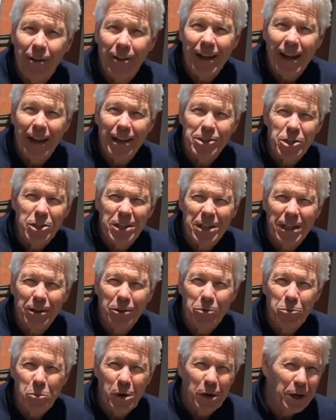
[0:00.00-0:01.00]
how they
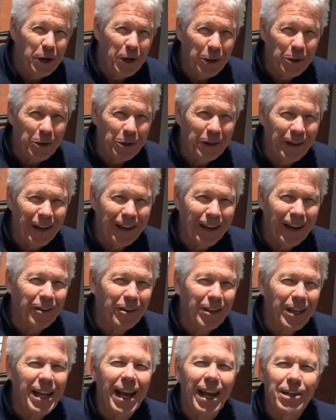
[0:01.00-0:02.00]
agitated one another and how
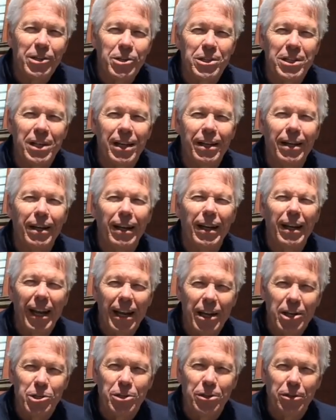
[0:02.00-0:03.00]
they agitated a
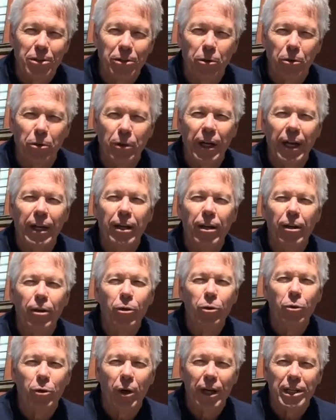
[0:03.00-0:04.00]
nation to create
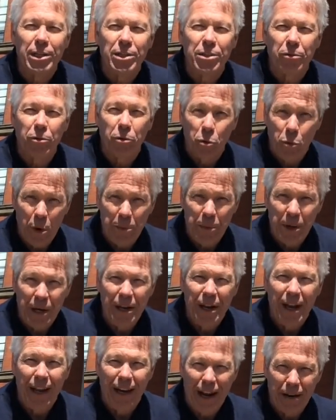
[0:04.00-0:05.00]
new rights for women
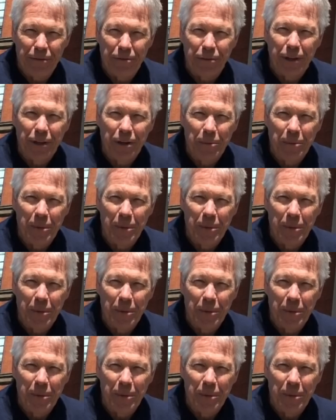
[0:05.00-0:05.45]
and African